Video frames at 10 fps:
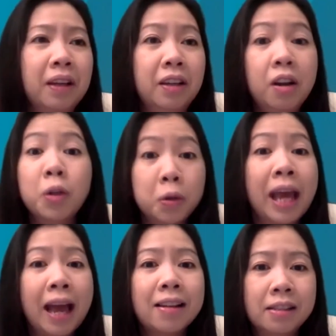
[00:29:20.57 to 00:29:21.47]
you
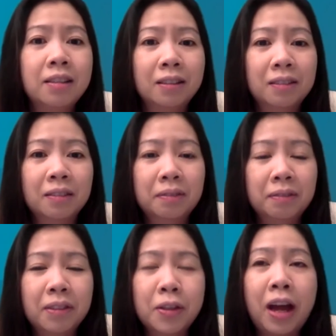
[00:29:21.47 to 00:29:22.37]
can still.
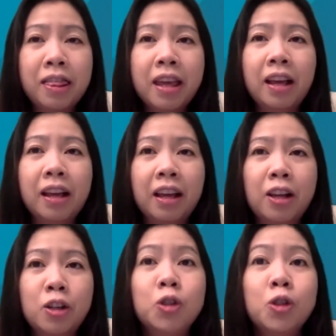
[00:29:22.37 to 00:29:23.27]
So I think,
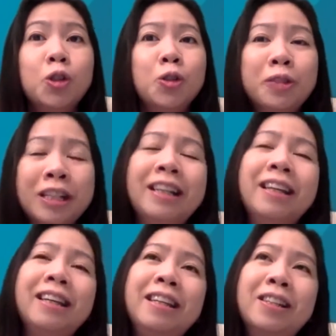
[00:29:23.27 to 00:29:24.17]
do you
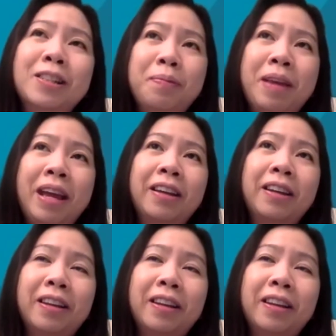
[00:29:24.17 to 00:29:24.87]
really need to make